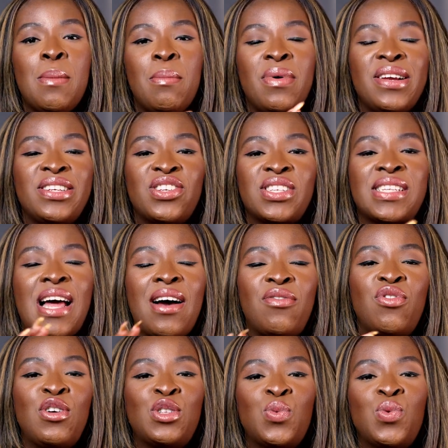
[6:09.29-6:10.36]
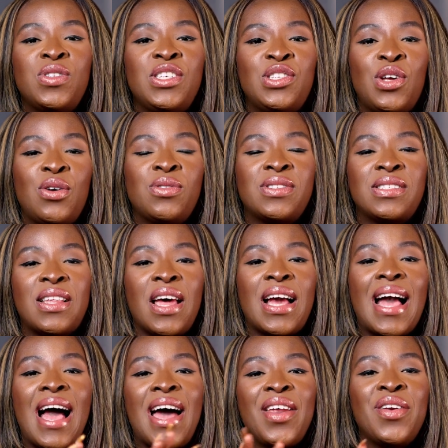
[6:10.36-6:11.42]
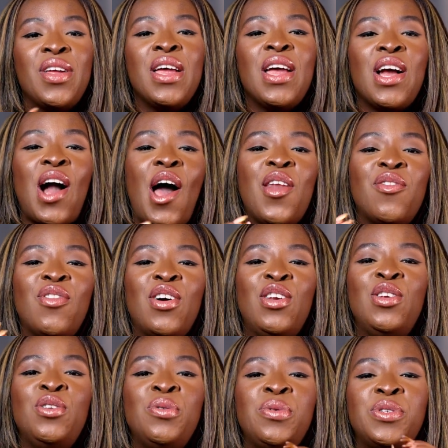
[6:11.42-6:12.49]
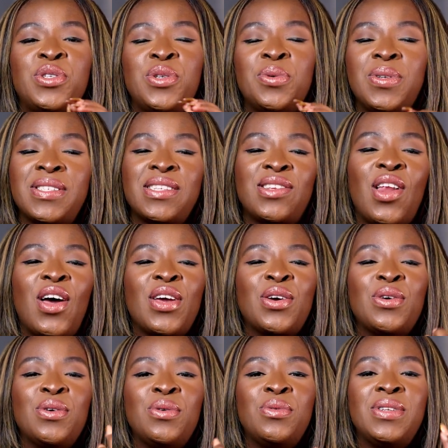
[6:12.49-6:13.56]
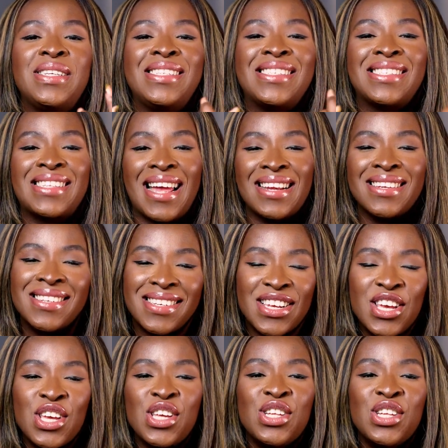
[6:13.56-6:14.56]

but it does have those woody notes that can kind of allude to a slight oudy scent.